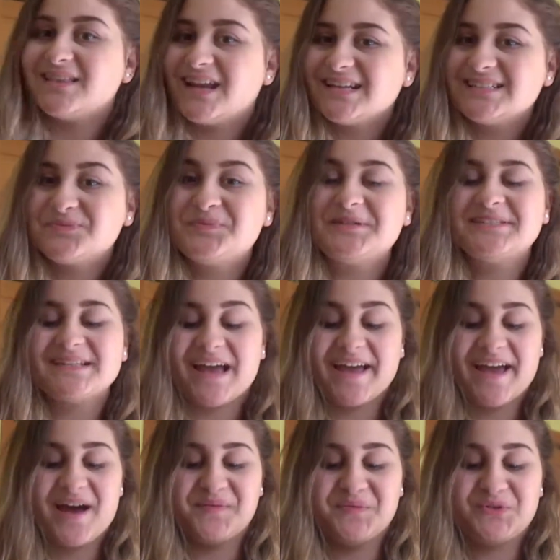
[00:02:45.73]
Next piece I
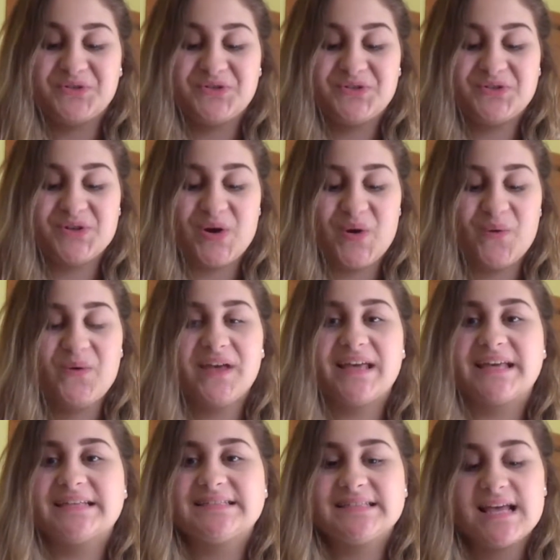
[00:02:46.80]
have to show
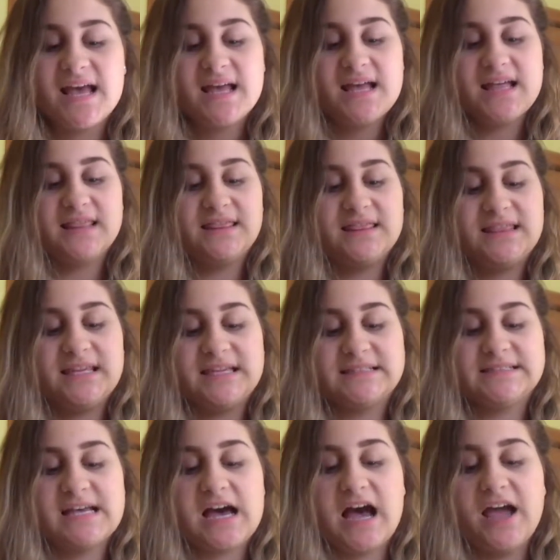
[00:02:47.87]
is
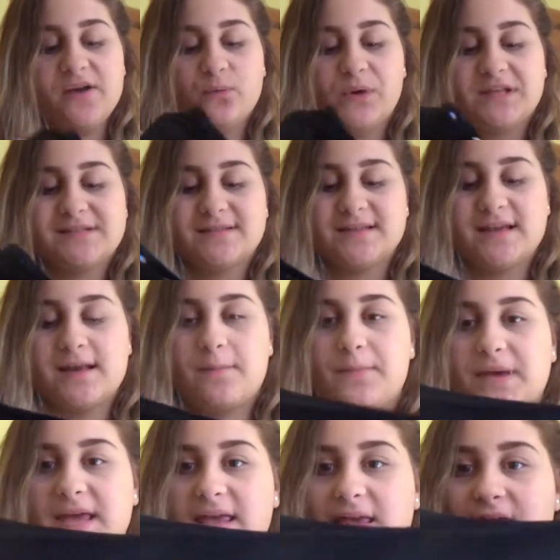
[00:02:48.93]
these high-waisted
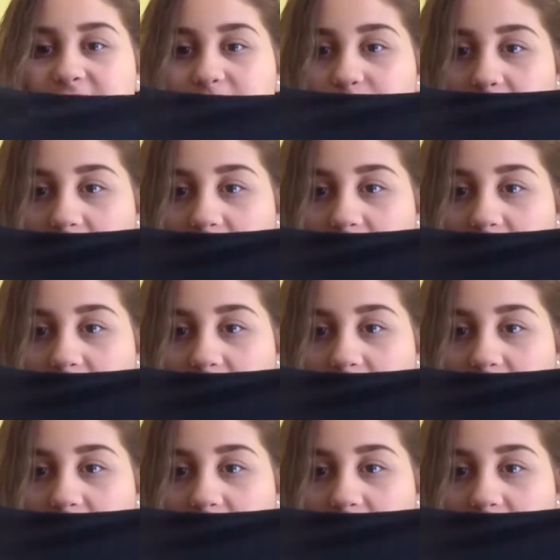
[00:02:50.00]
bikini